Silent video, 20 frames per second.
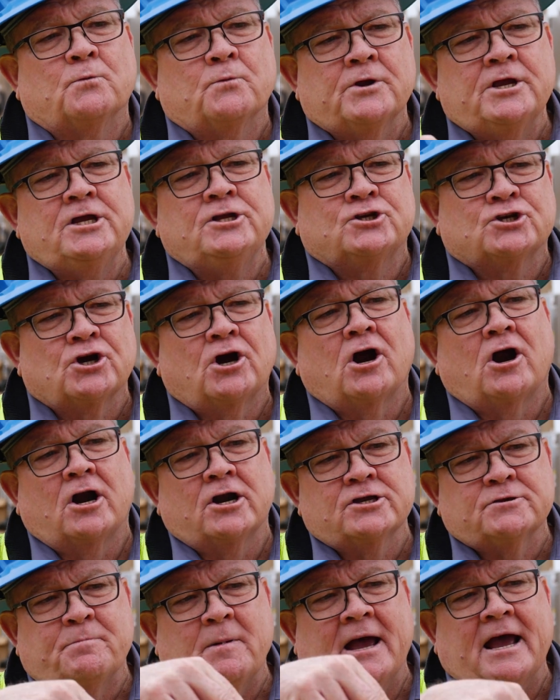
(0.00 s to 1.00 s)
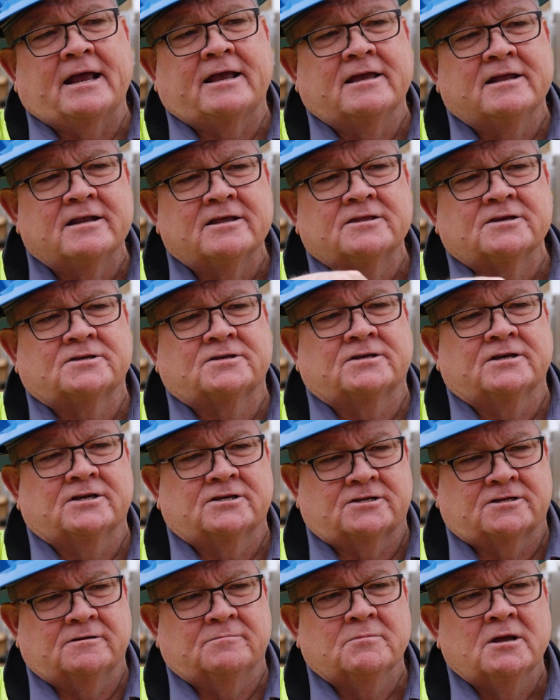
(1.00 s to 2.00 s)
recharge back into the
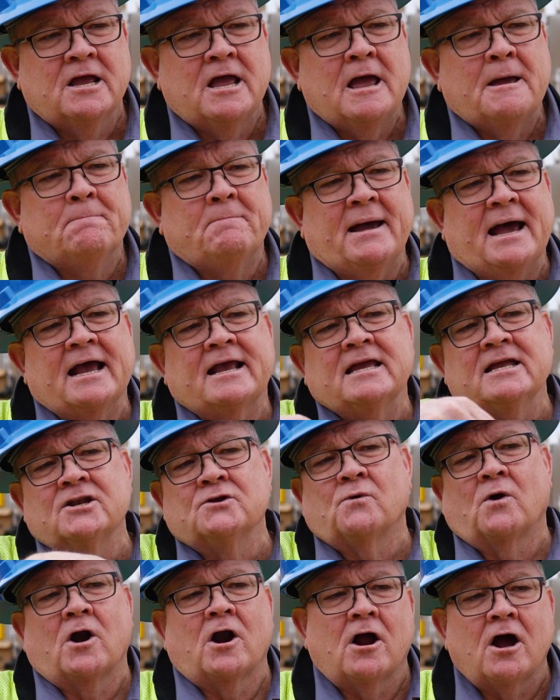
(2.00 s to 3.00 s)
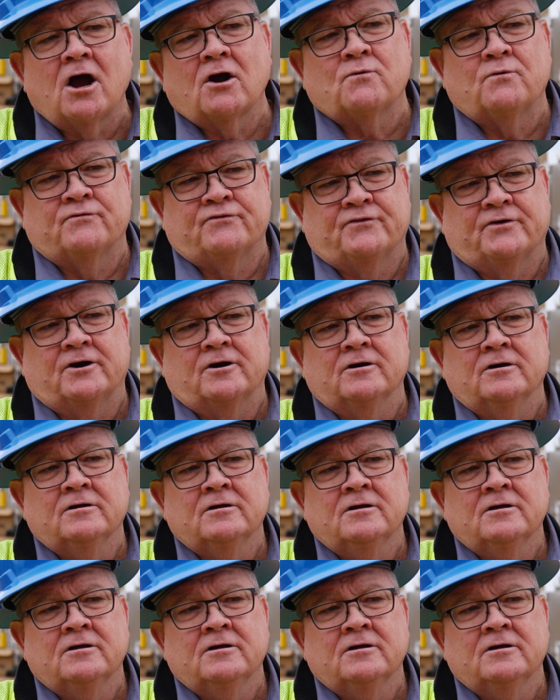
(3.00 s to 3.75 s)
system, back into our aquifer.